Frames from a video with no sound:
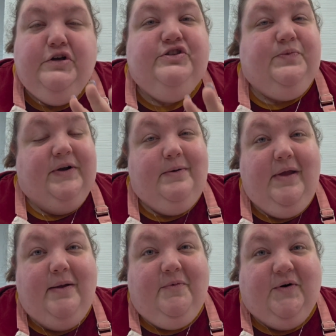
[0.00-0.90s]
So we're gonna
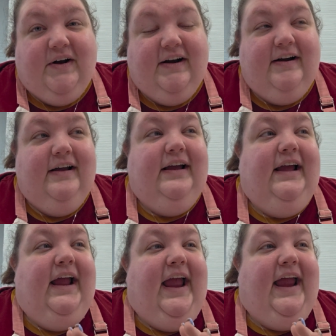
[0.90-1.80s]
make more,
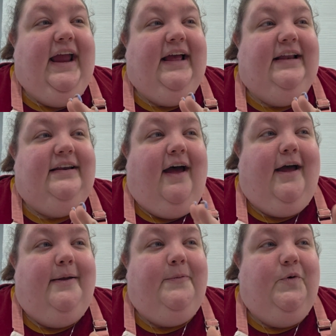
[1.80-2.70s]
and
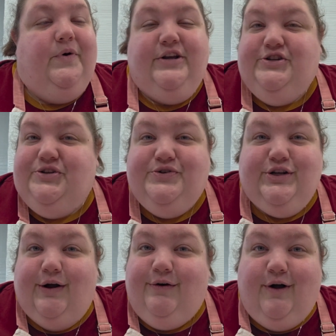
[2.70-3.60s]
I'm going to
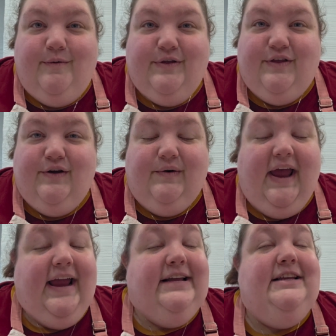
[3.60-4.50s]
share it all with you,
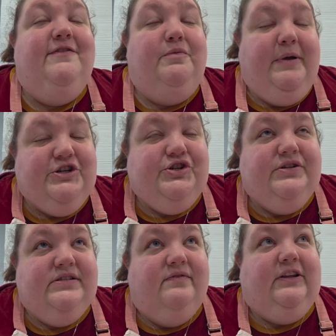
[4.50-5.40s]
and even
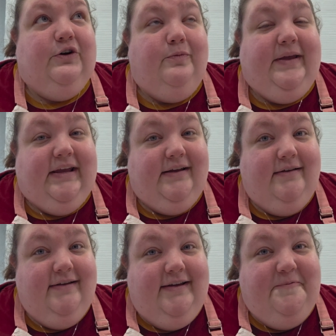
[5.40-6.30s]
pictures of little me
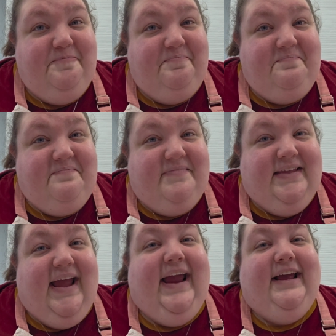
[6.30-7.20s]

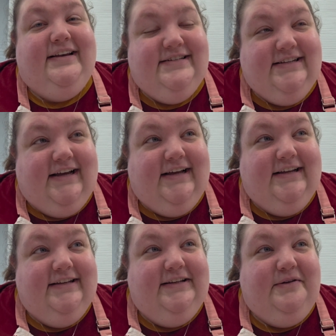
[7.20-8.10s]
and
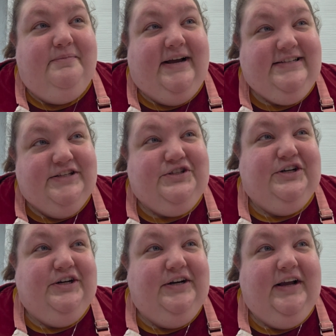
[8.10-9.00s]
my
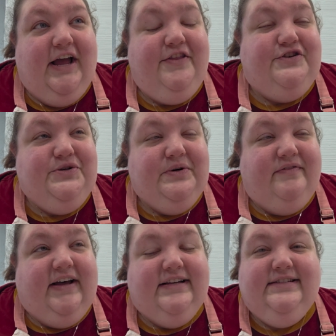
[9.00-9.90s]
sister and the two
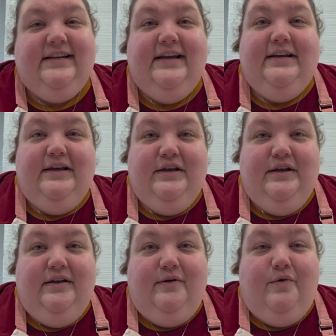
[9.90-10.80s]
of us
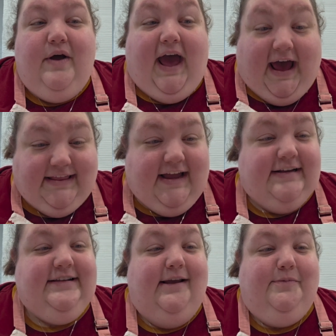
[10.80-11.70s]
at
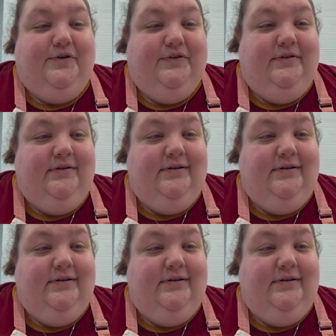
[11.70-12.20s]
that table